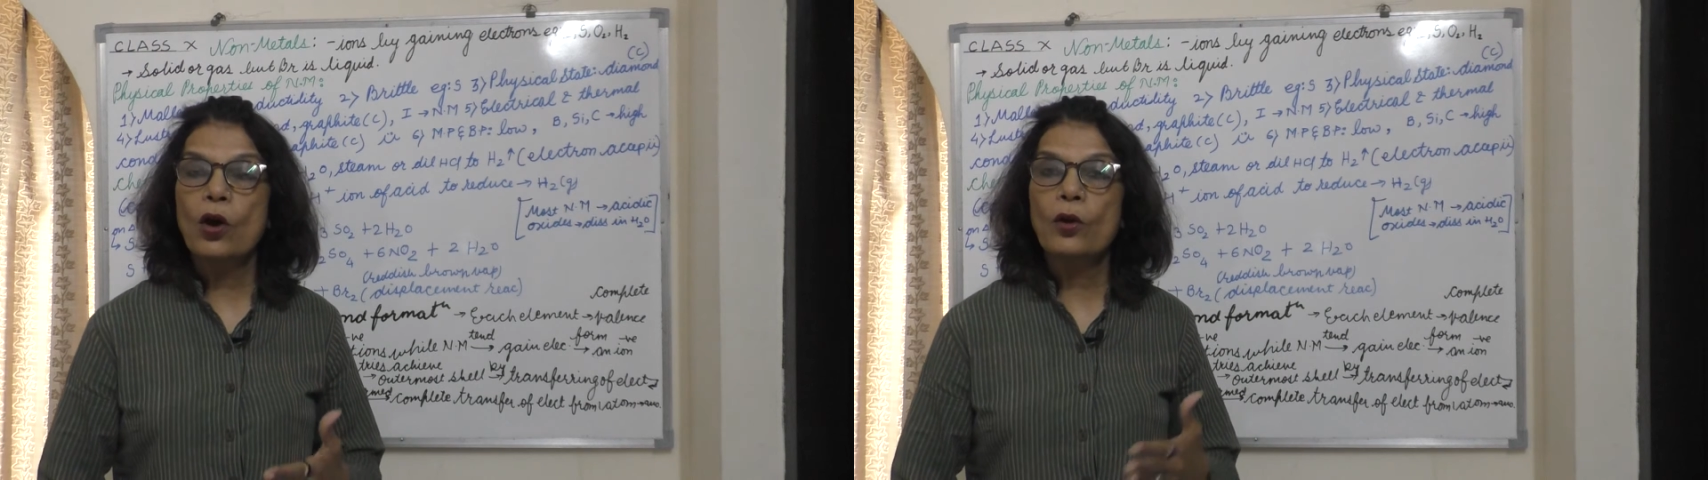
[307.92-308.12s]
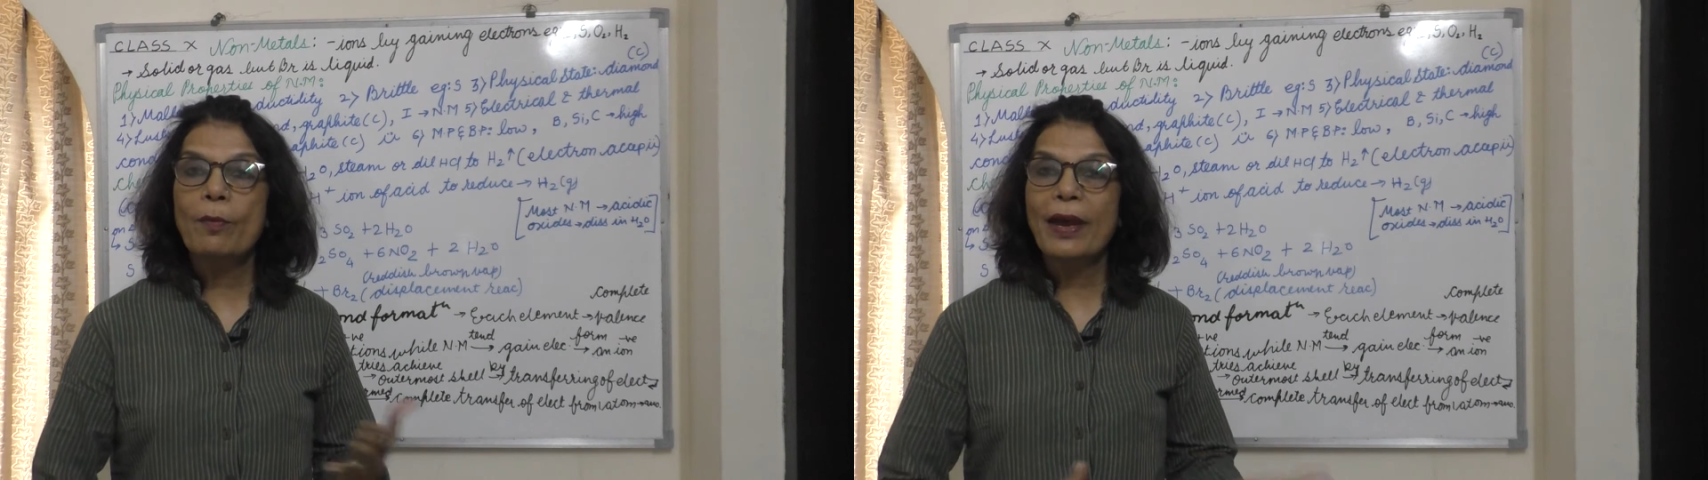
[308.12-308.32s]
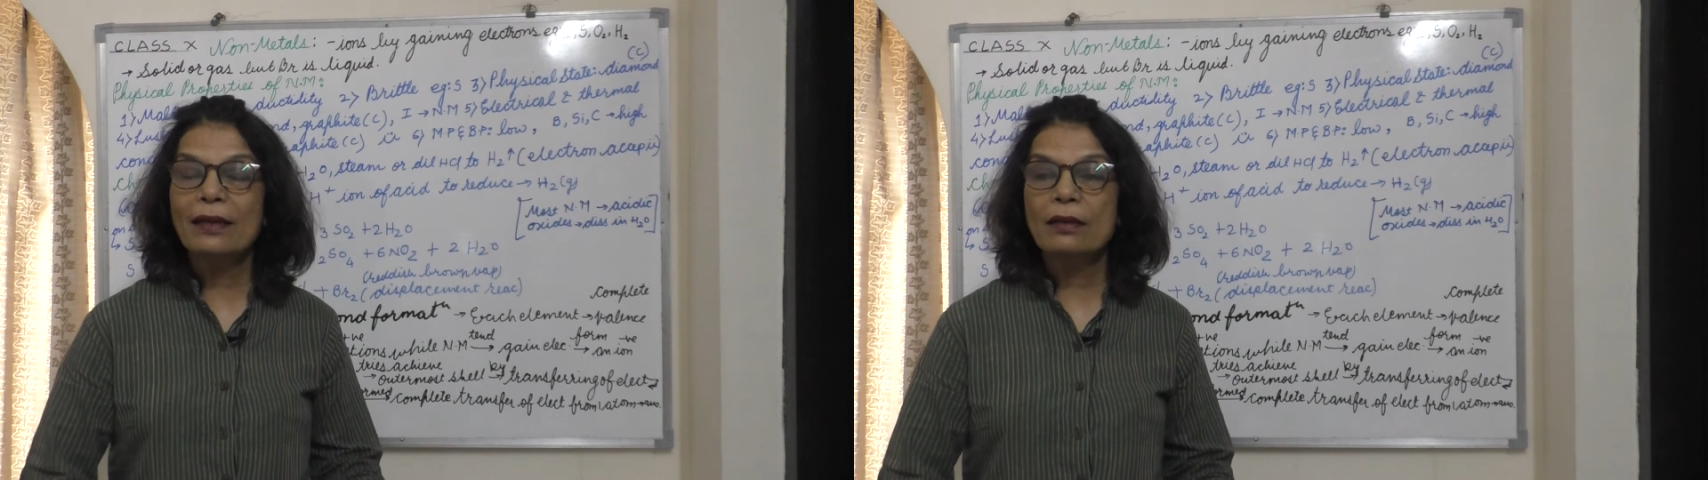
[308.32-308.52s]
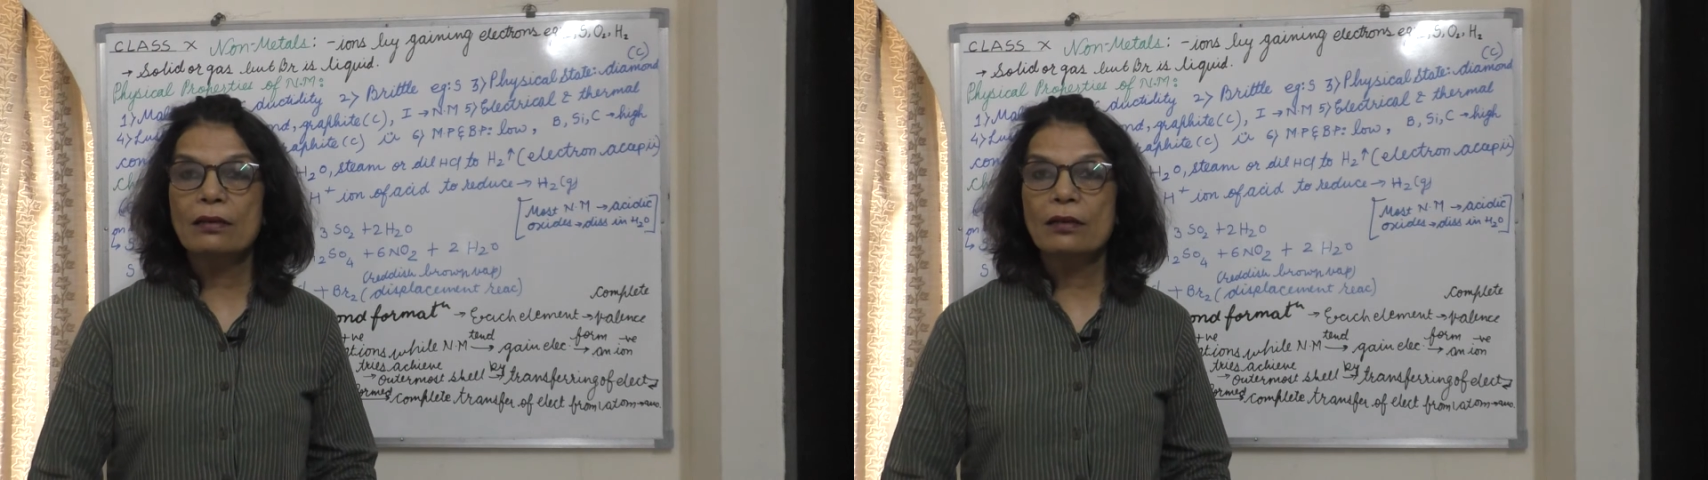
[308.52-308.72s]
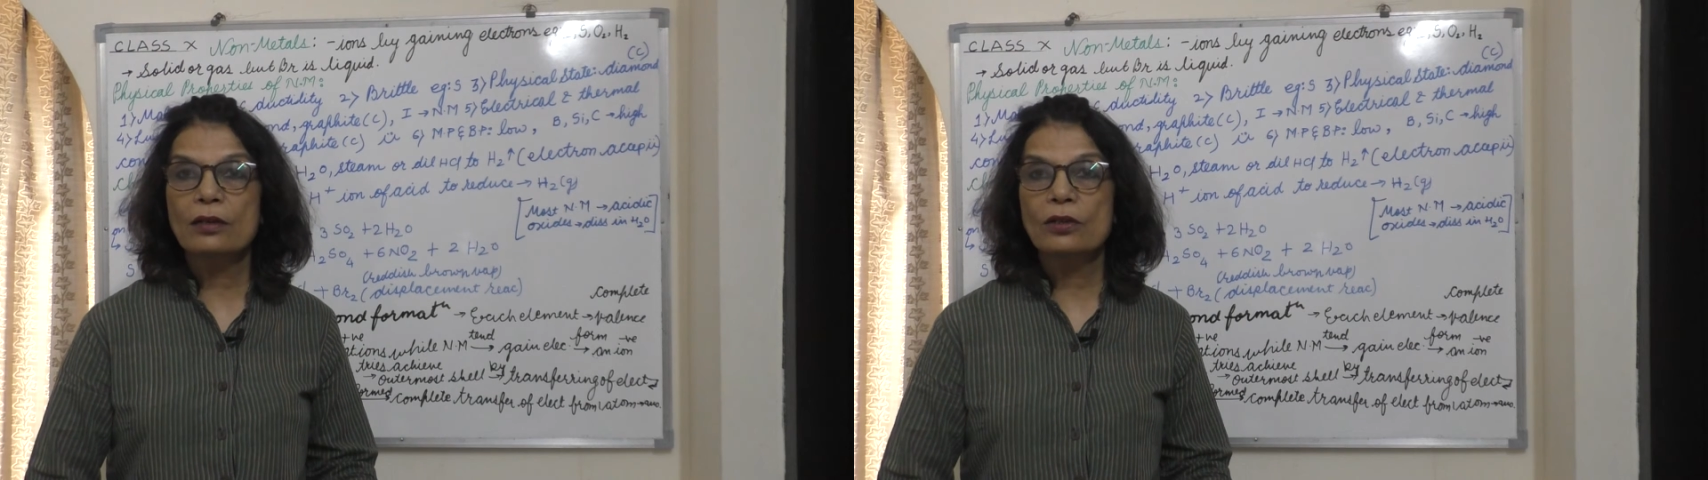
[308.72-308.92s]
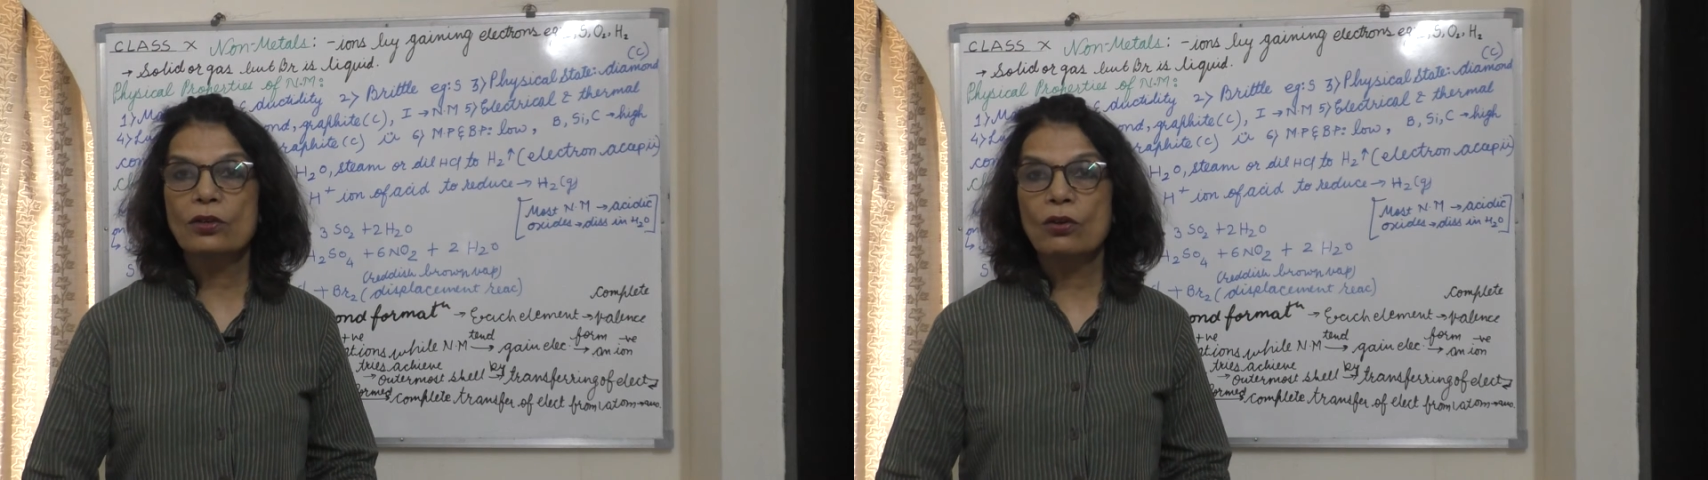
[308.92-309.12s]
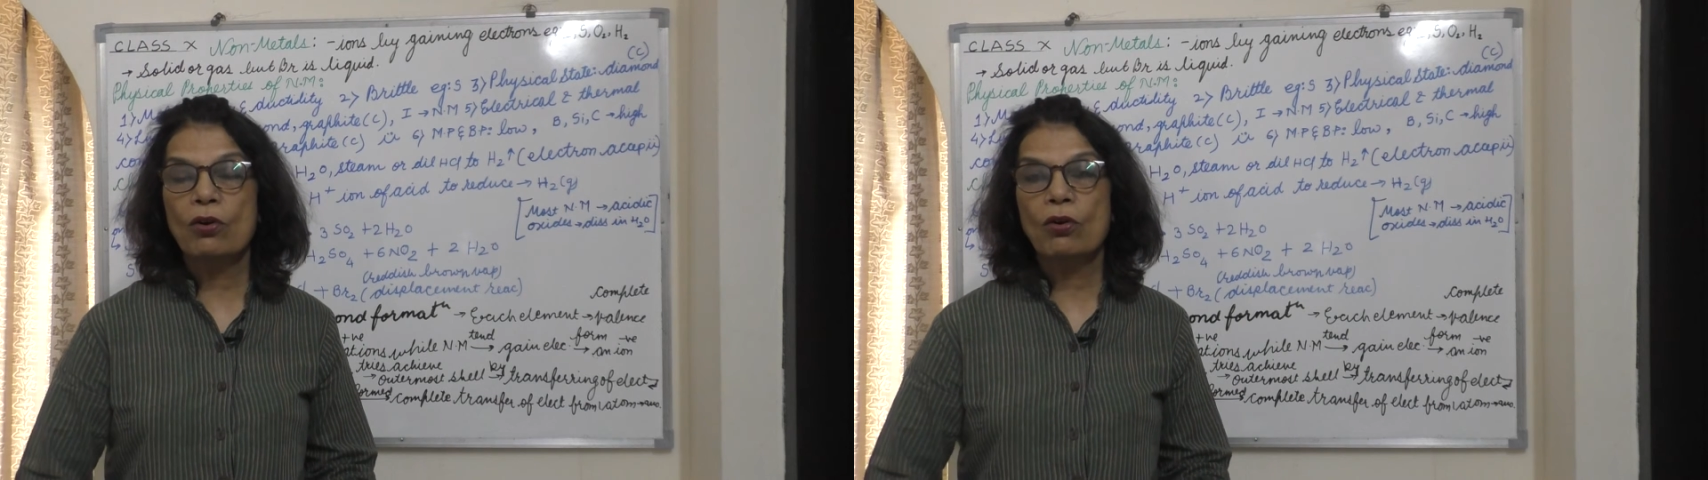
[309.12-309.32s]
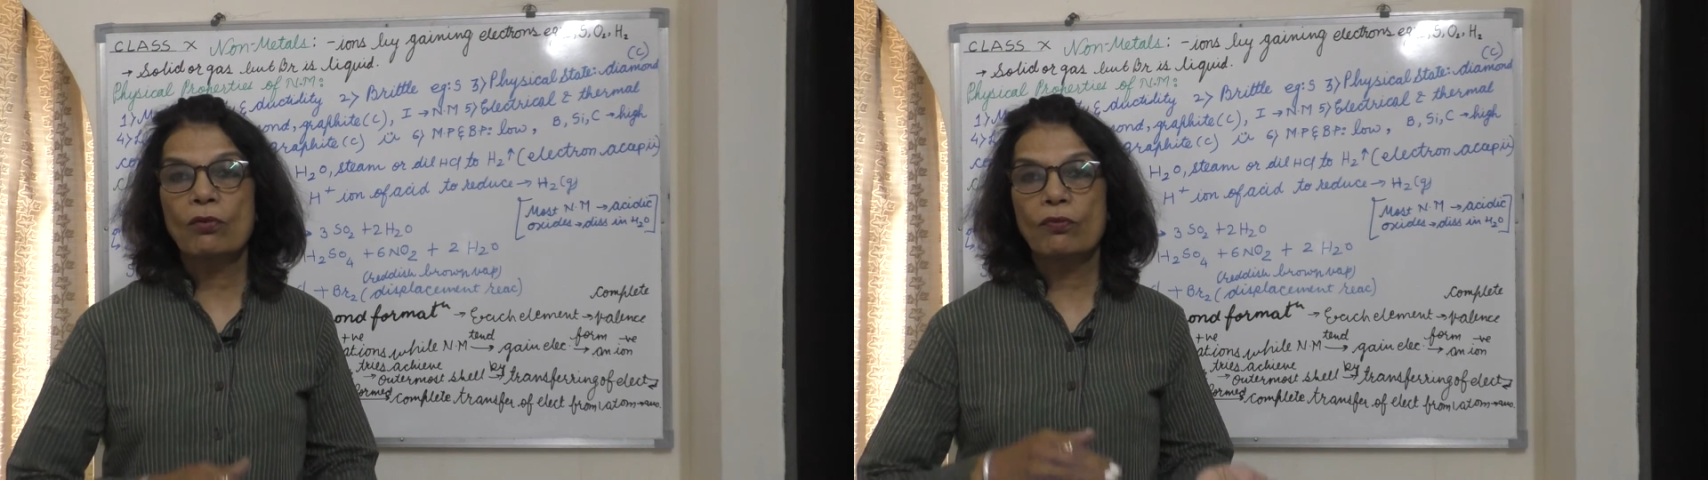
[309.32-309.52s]
or bad conductor
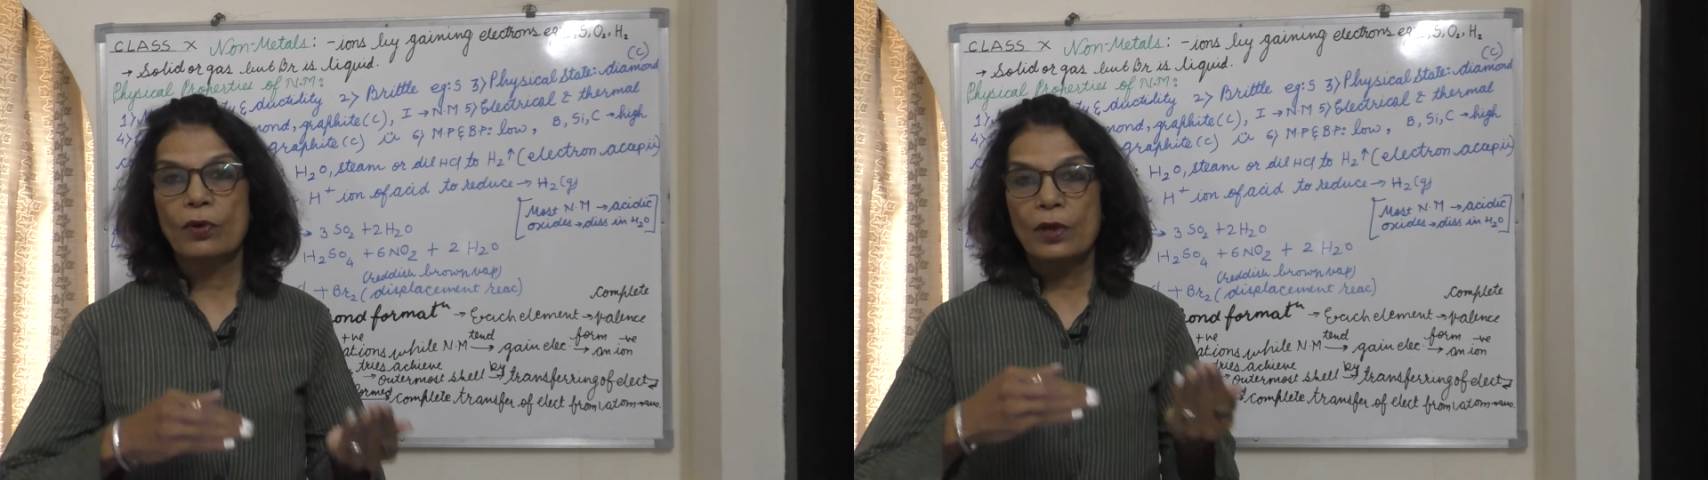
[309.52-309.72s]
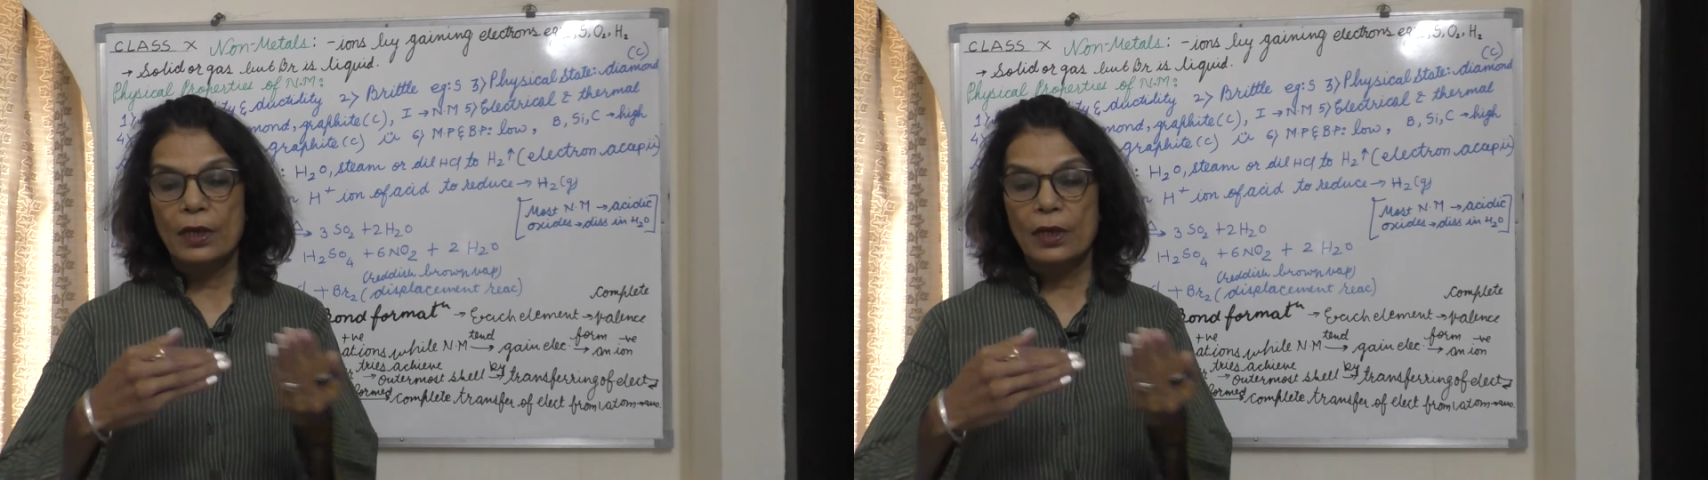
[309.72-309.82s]
of